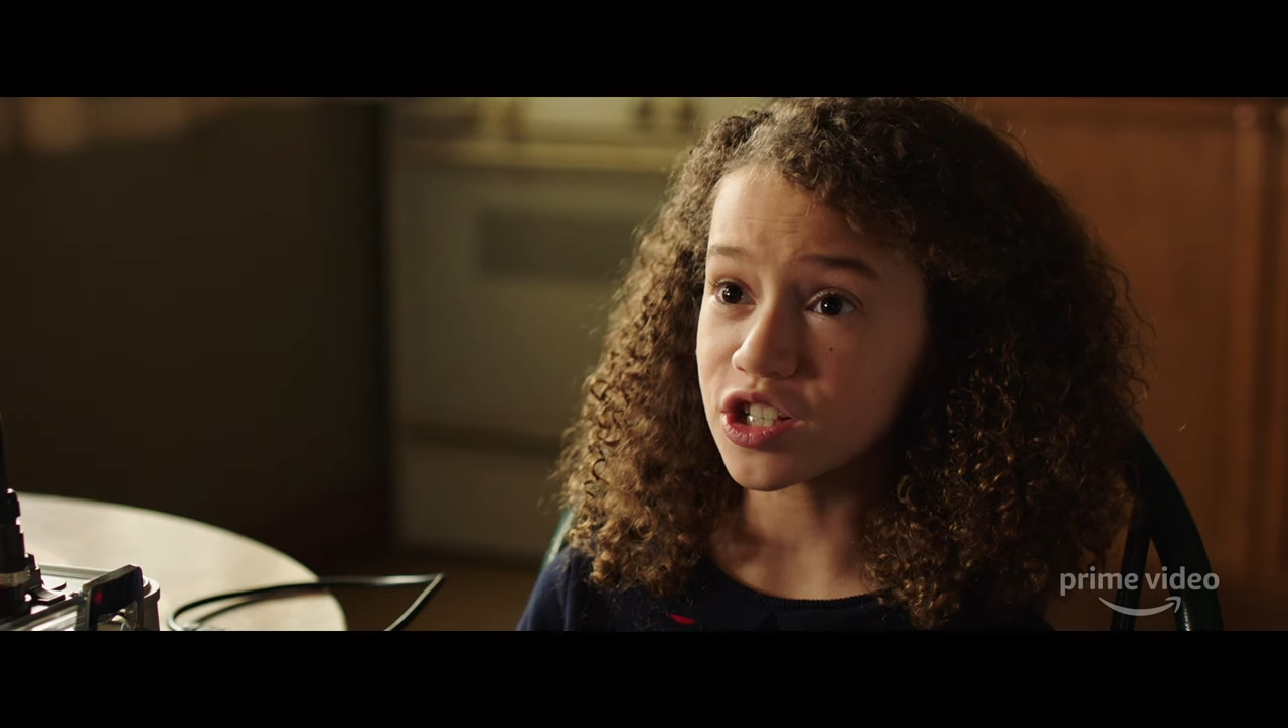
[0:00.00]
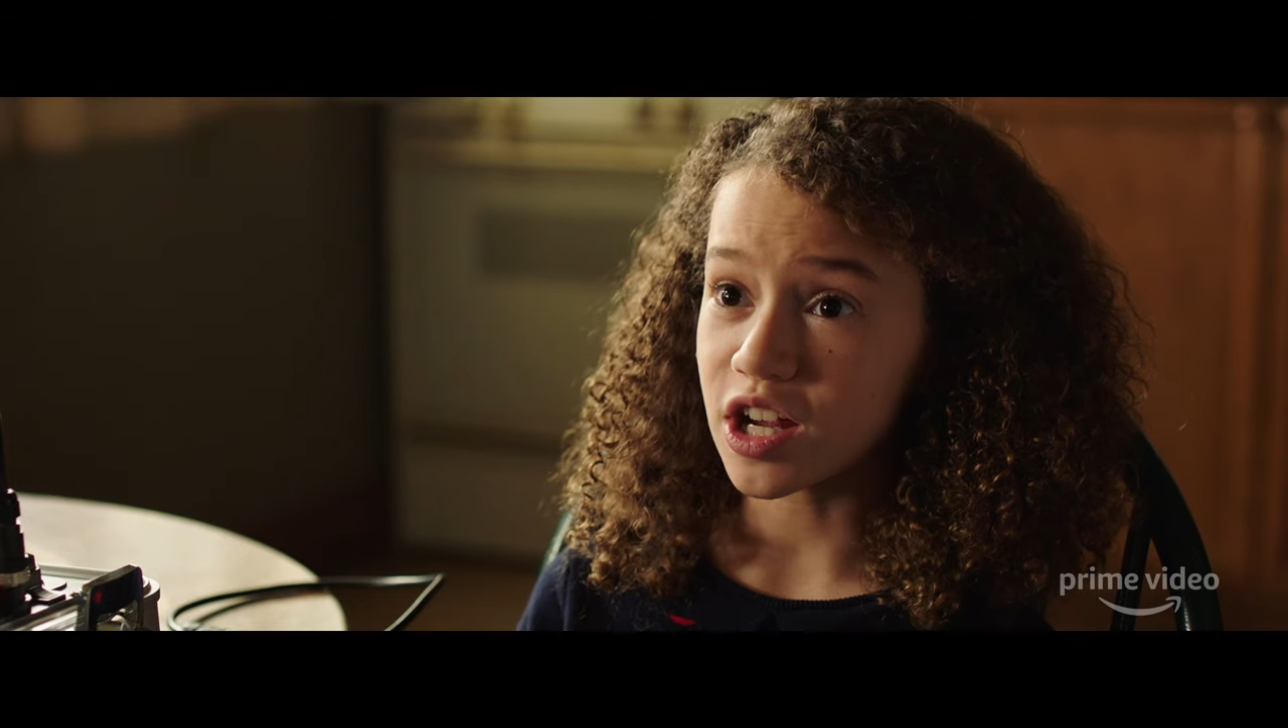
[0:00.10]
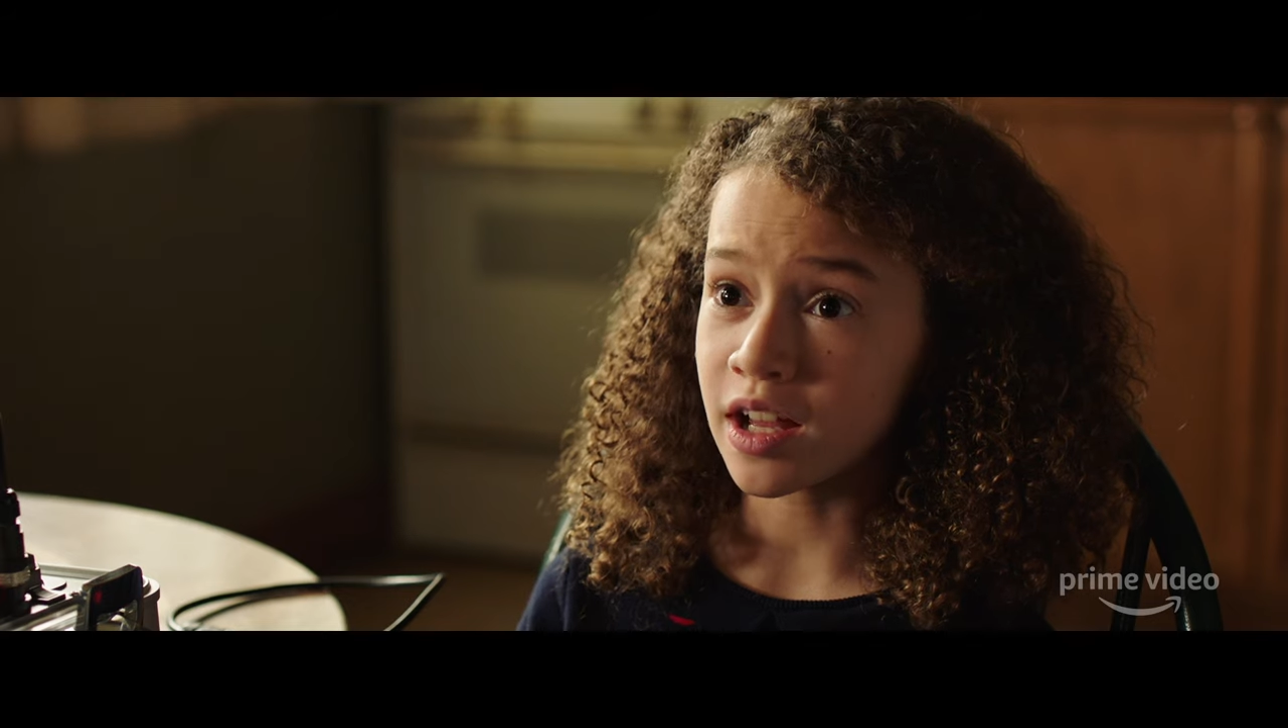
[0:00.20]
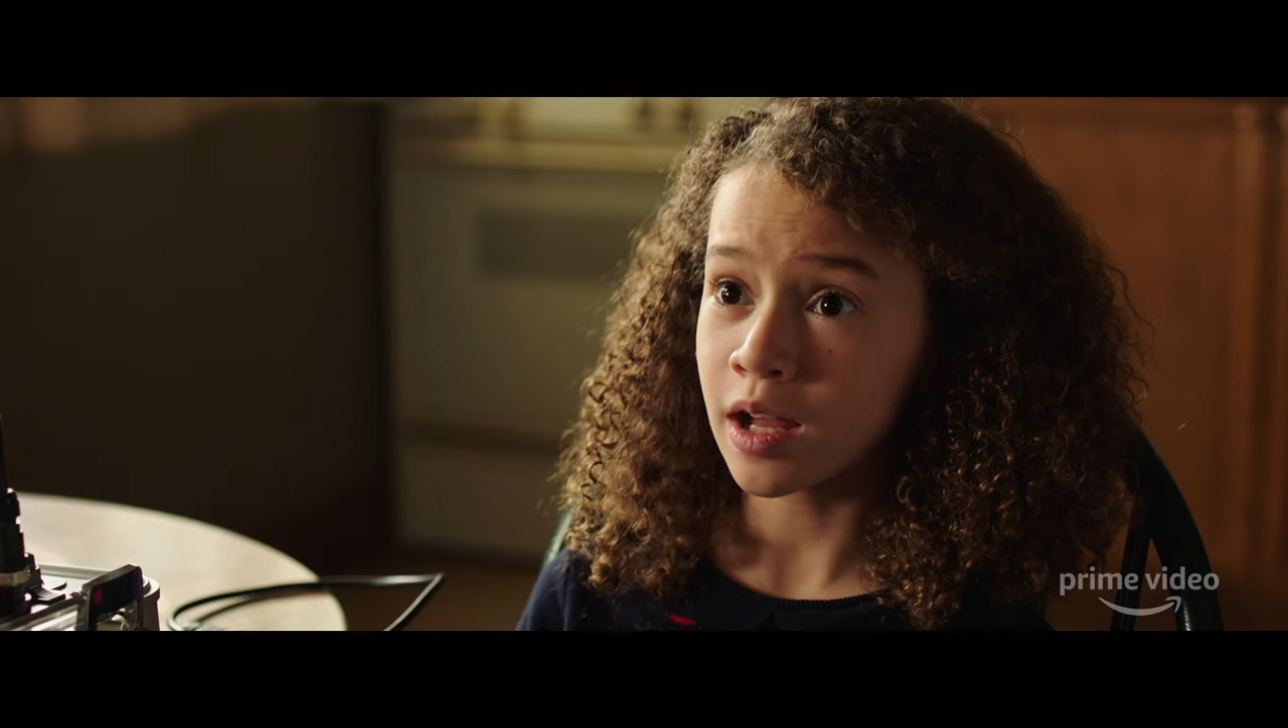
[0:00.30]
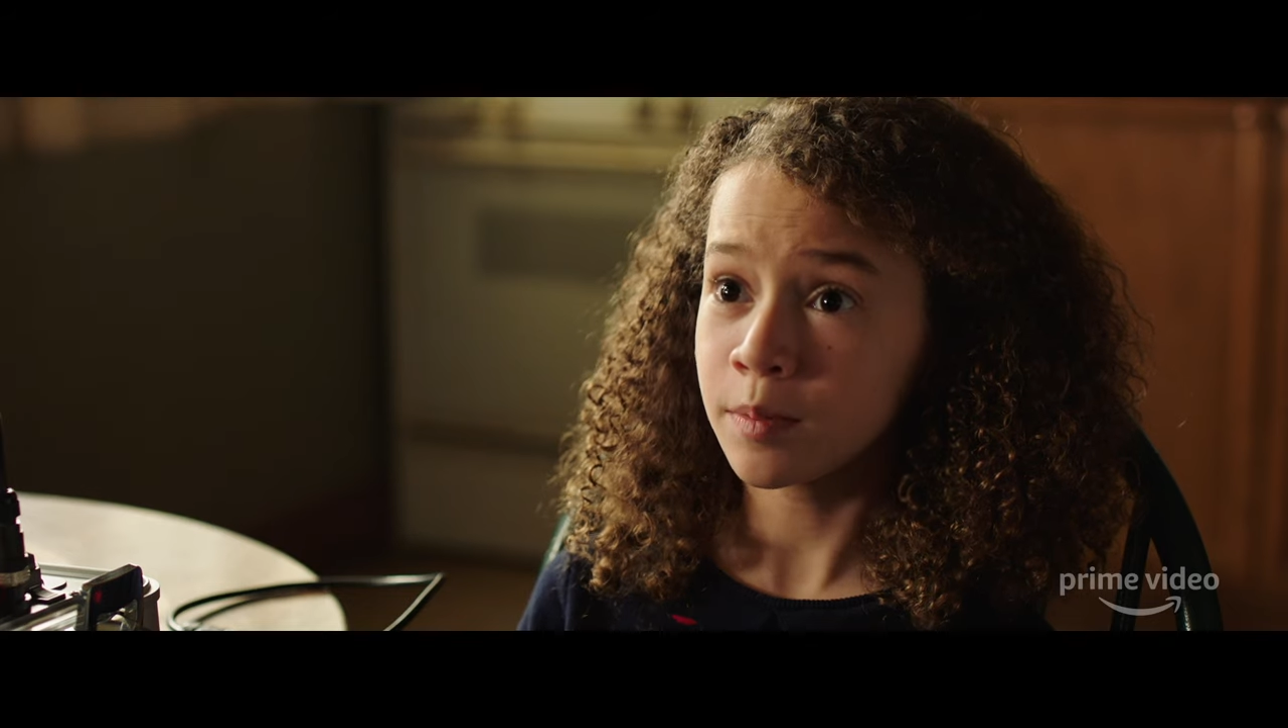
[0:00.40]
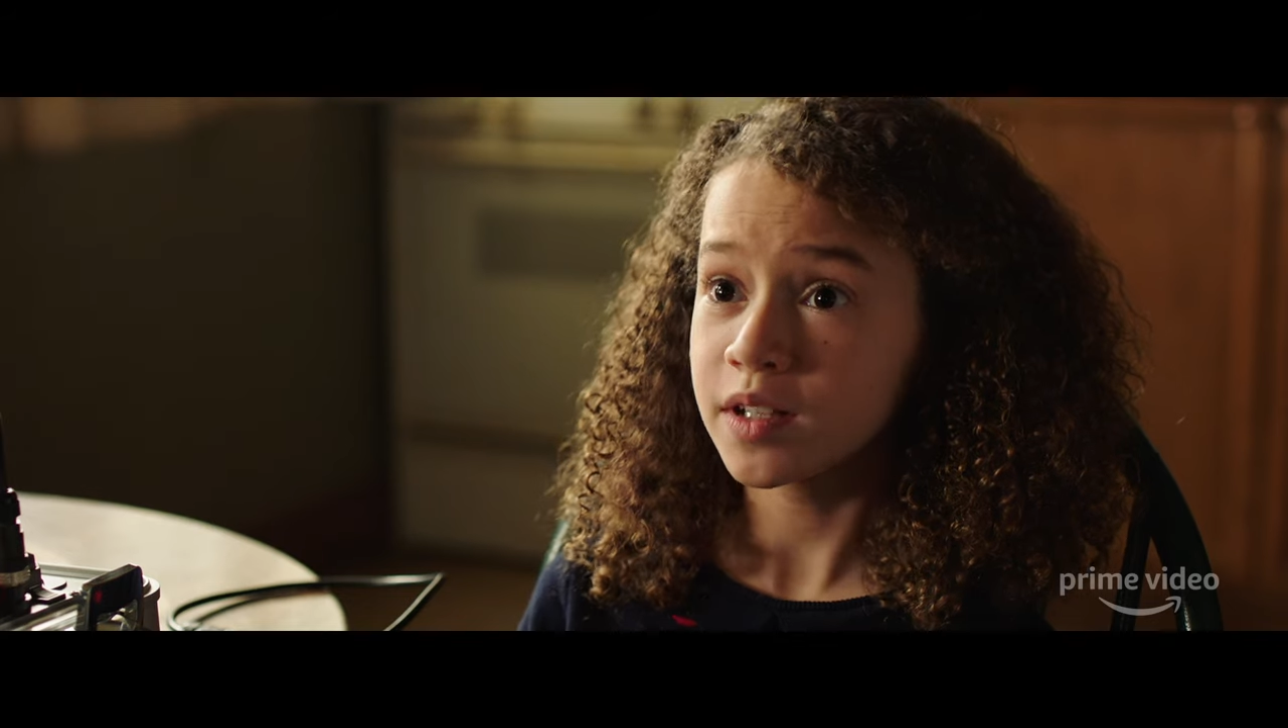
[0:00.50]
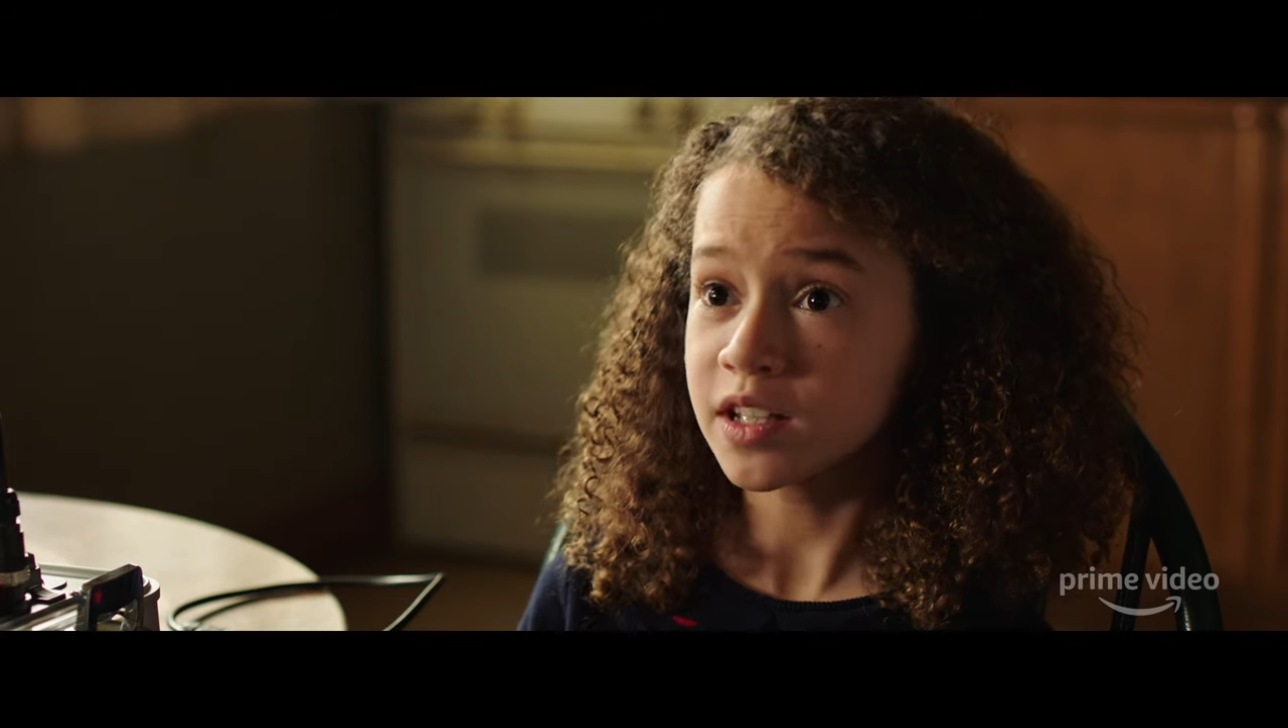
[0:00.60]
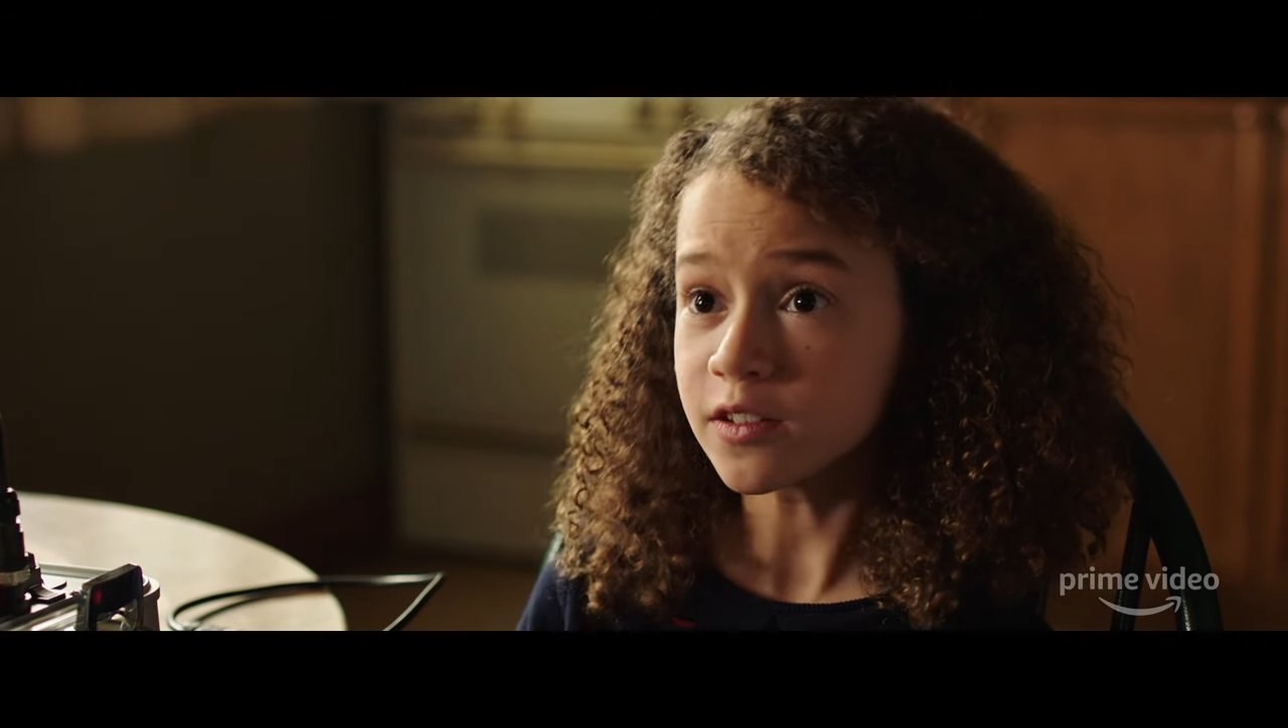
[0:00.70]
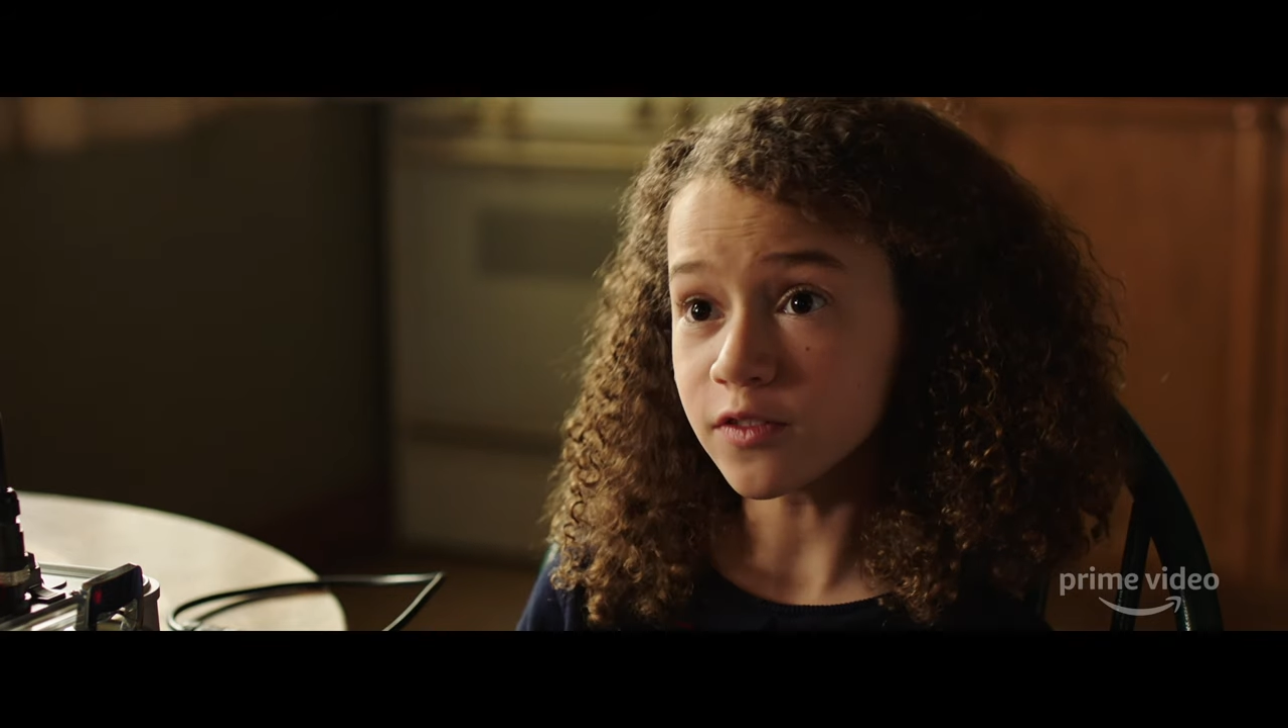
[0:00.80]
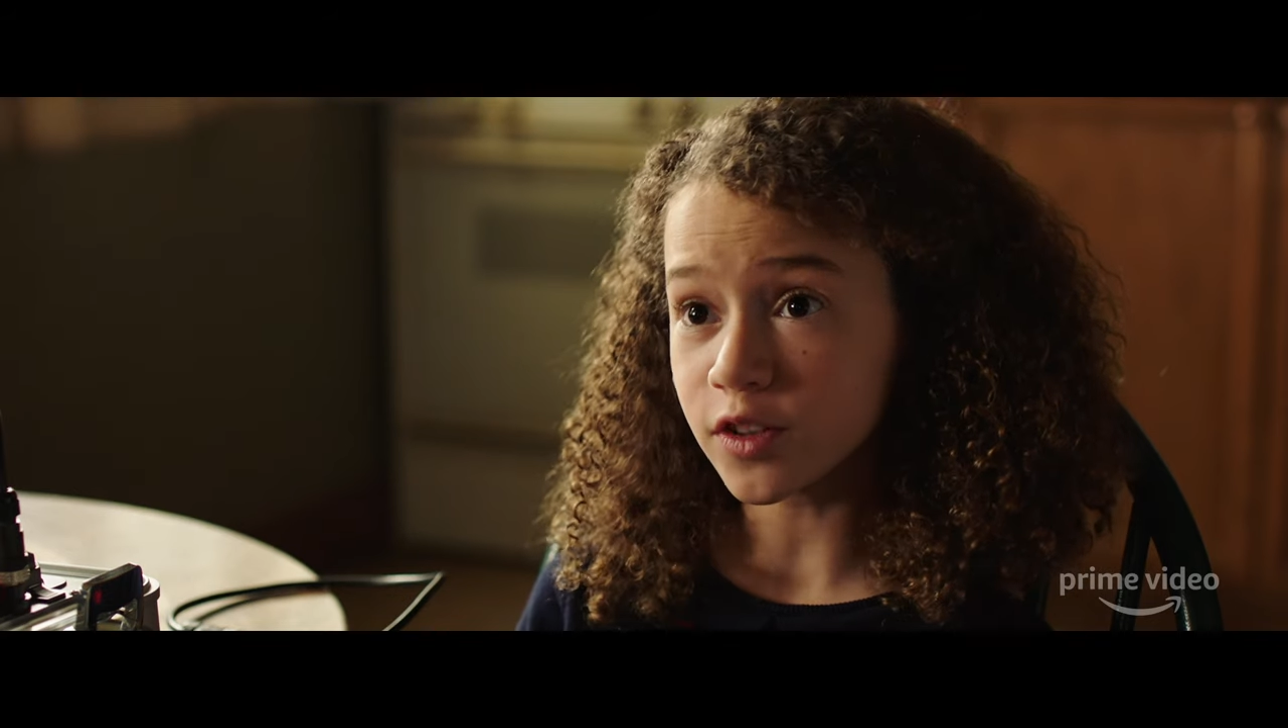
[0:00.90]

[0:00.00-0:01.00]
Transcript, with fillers: J, I believe